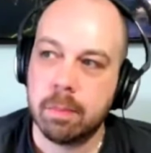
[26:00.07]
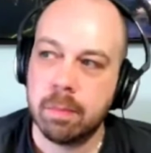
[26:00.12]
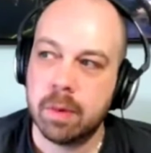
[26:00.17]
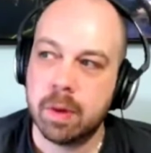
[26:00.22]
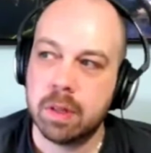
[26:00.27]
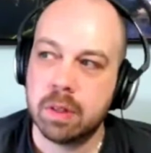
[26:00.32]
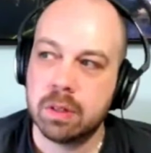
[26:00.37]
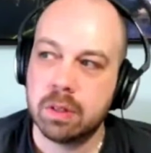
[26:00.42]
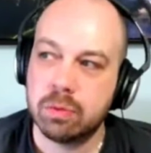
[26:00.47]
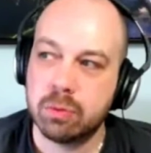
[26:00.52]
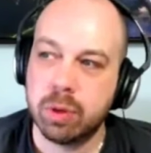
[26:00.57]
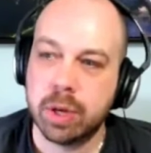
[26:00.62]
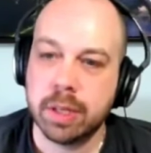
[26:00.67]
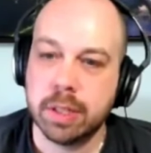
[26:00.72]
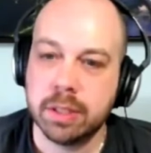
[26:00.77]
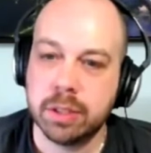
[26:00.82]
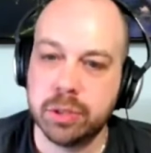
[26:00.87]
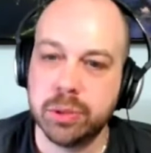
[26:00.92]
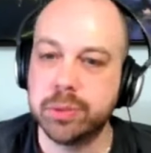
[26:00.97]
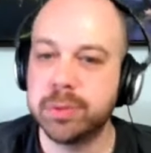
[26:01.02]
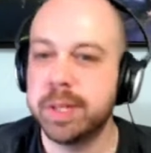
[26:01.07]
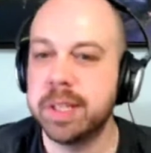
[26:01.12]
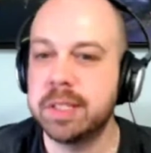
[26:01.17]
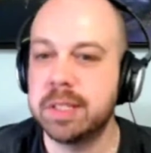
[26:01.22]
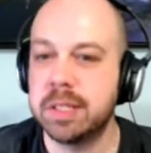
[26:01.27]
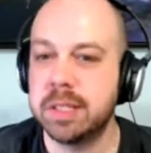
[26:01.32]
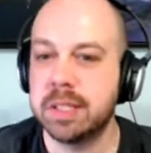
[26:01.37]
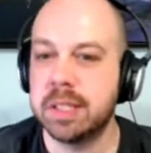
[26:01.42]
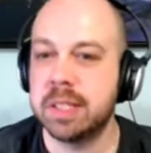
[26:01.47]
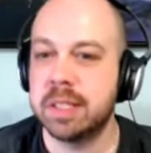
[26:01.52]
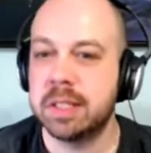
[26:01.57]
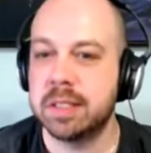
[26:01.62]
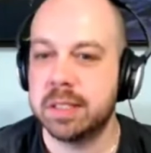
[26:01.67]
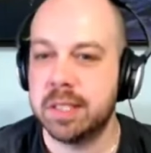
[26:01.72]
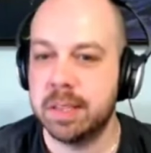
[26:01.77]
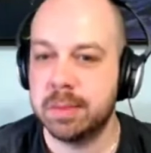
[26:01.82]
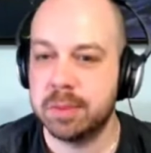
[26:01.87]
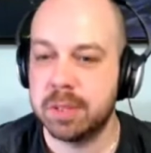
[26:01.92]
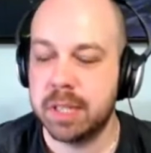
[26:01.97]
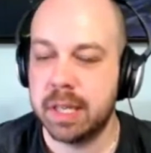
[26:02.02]
I'm running two races at
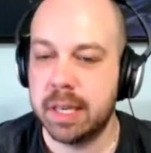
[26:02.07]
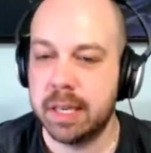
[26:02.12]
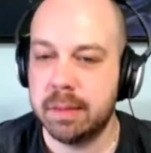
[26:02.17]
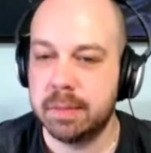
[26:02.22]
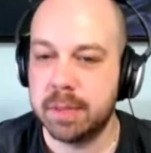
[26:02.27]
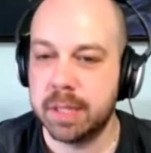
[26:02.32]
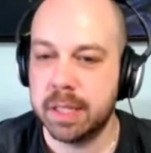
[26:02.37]
the same